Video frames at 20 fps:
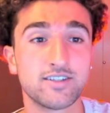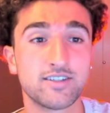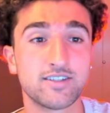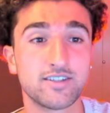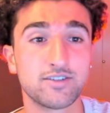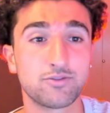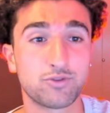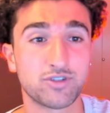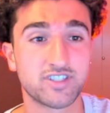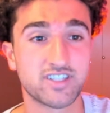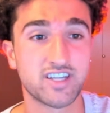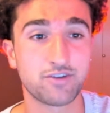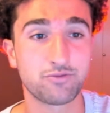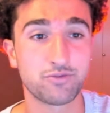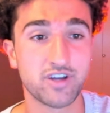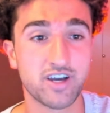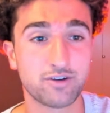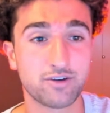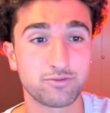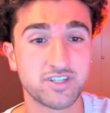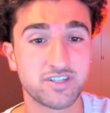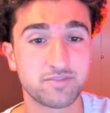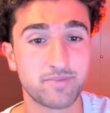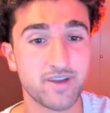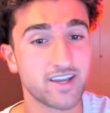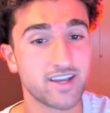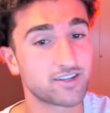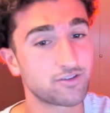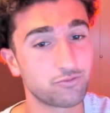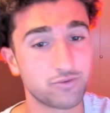once again, we got to
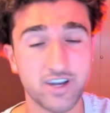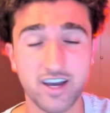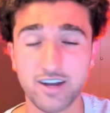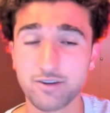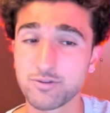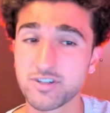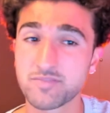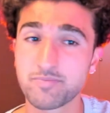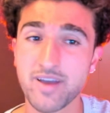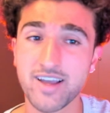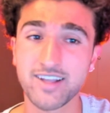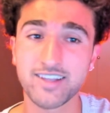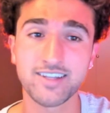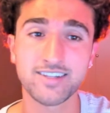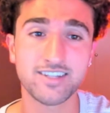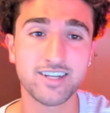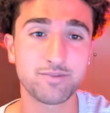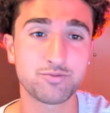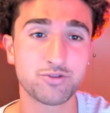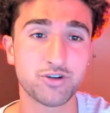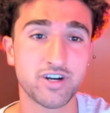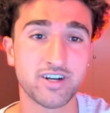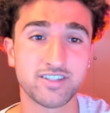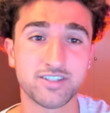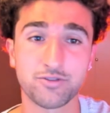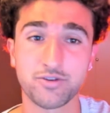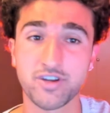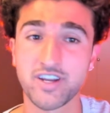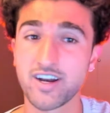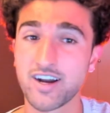respect this uptrend.
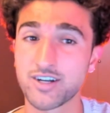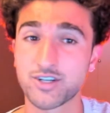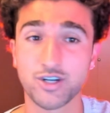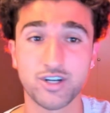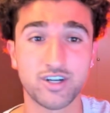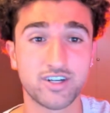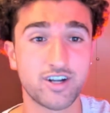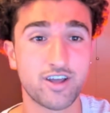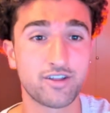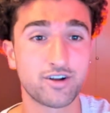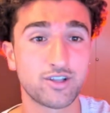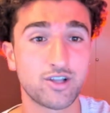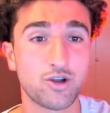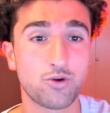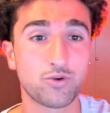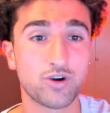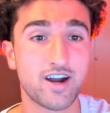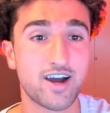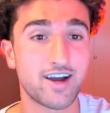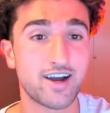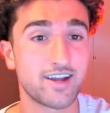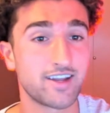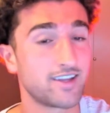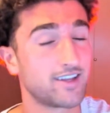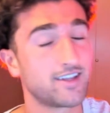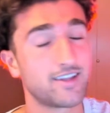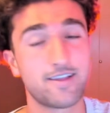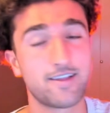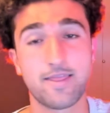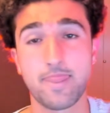So here I took another lower high,
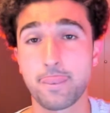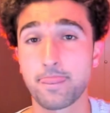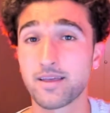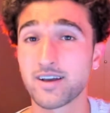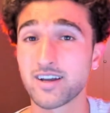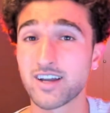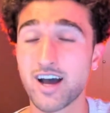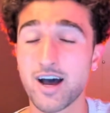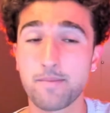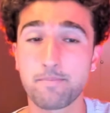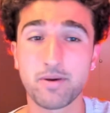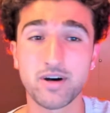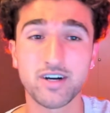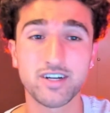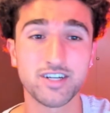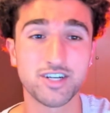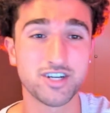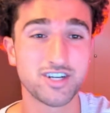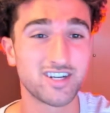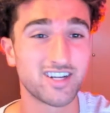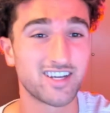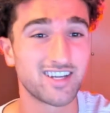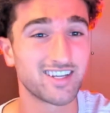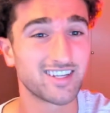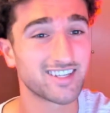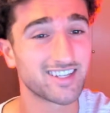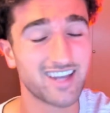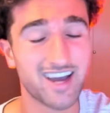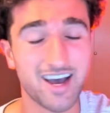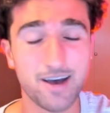got punished.
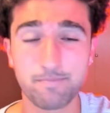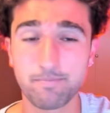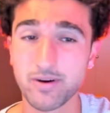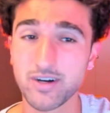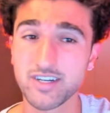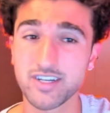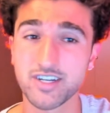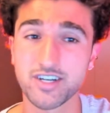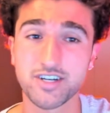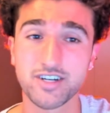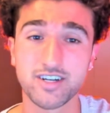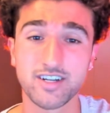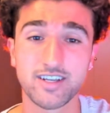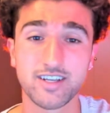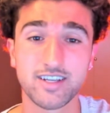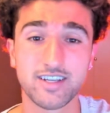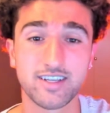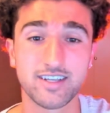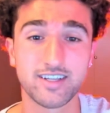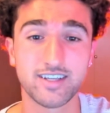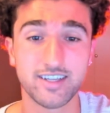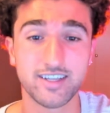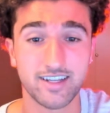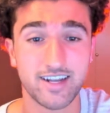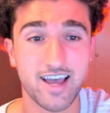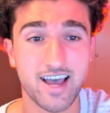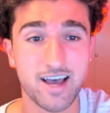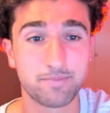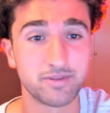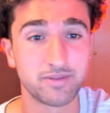It
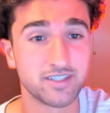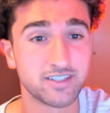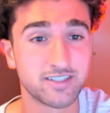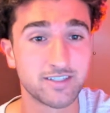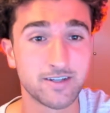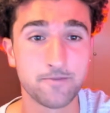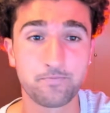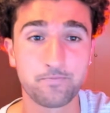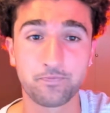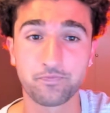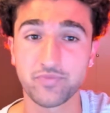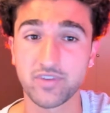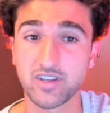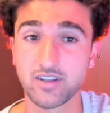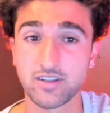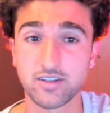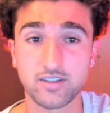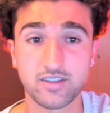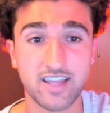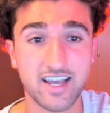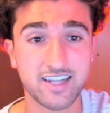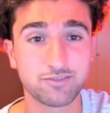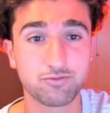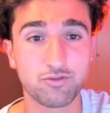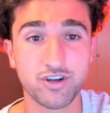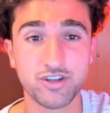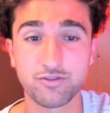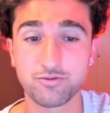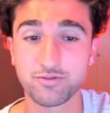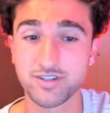happens. that's why
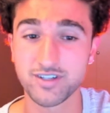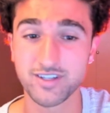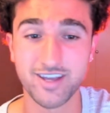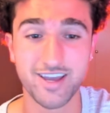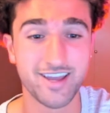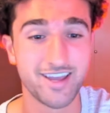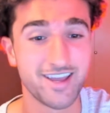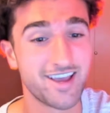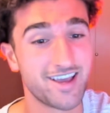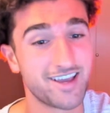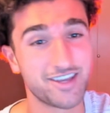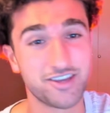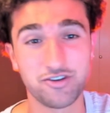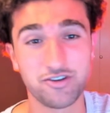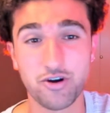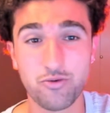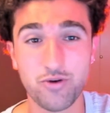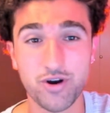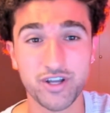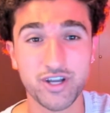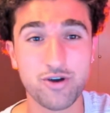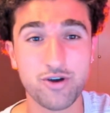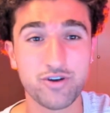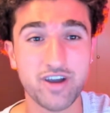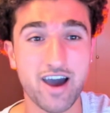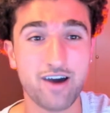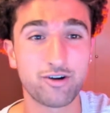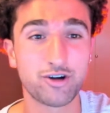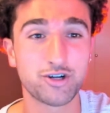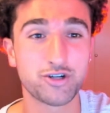you you don't want to go
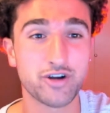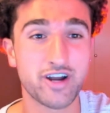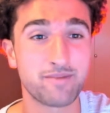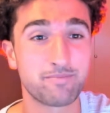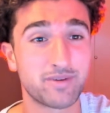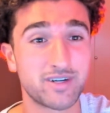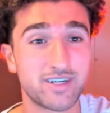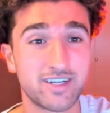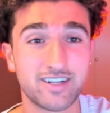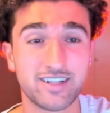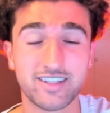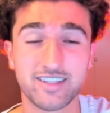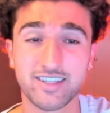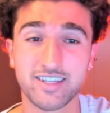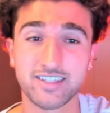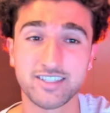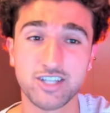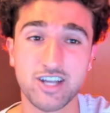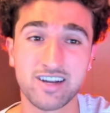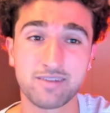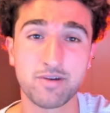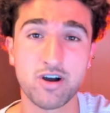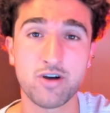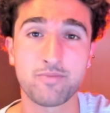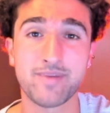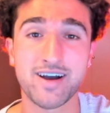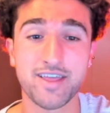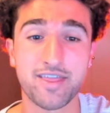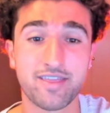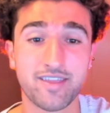counter trend, but let's talk about
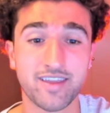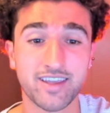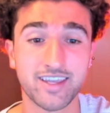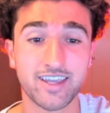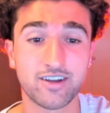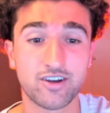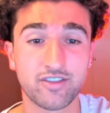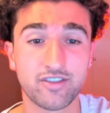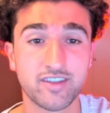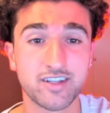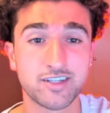my thinking on this